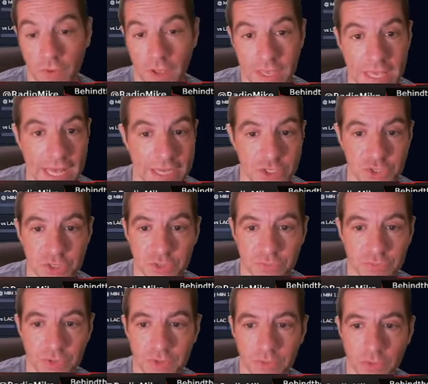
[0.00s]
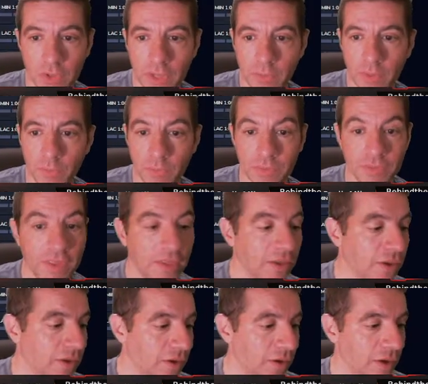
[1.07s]
cashed in the free roll. I went with
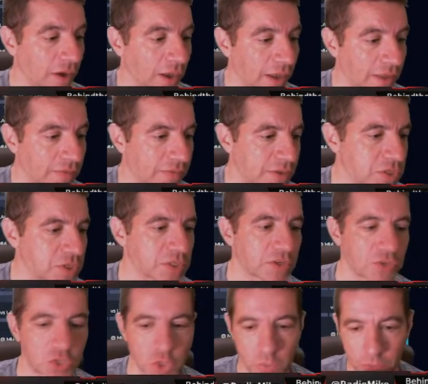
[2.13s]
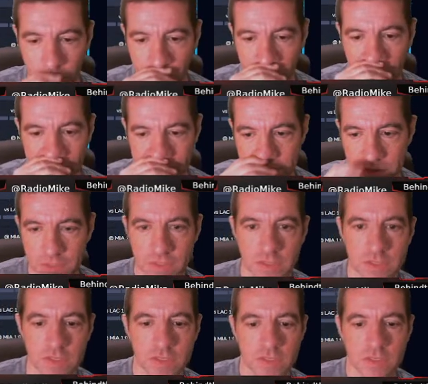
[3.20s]
this is a super flex,
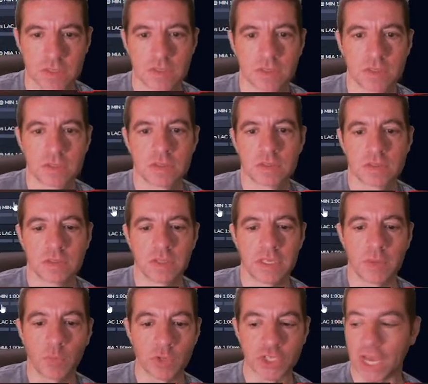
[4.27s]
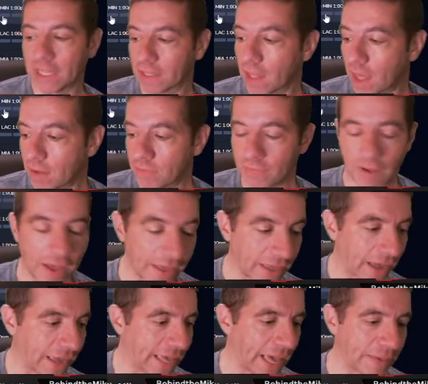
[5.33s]
which I love.
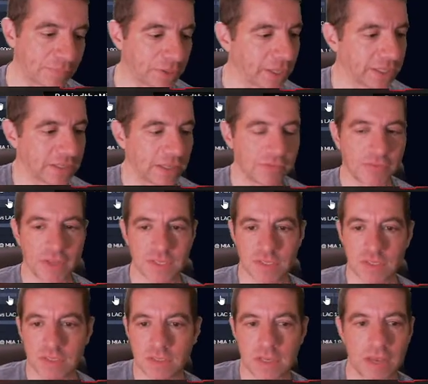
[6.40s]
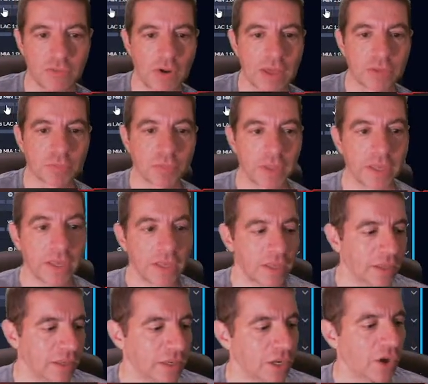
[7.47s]
I hate playing defenses. I'd rather play.
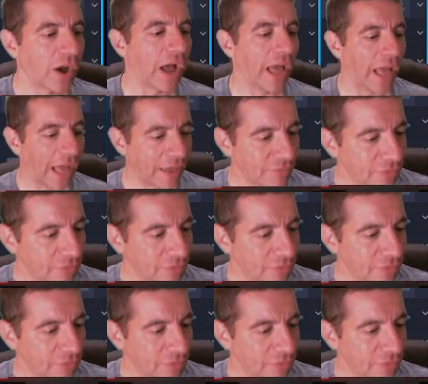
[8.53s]
I have